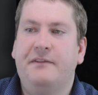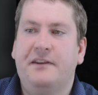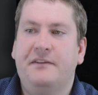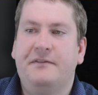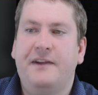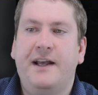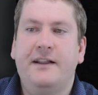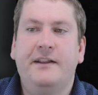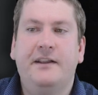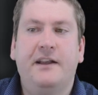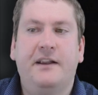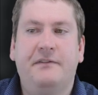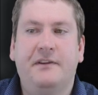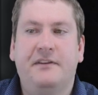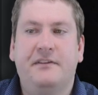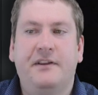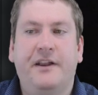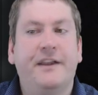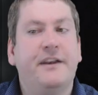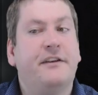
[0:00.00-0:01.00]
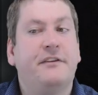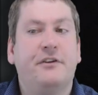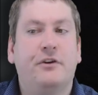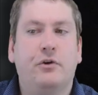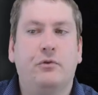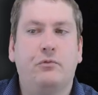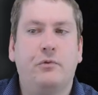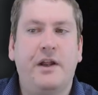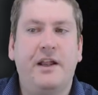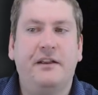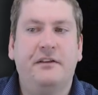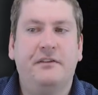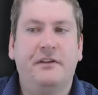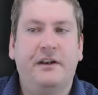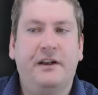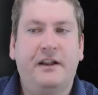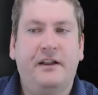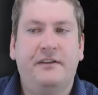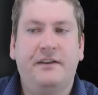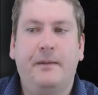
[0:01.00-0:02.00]
if it's valid. If it's not, it's going to raise
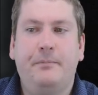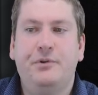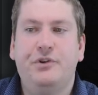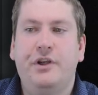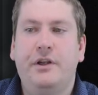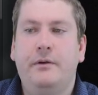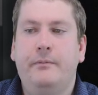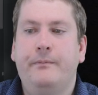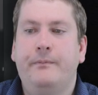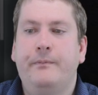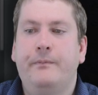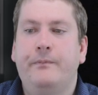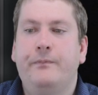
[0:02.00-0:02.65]
an exception.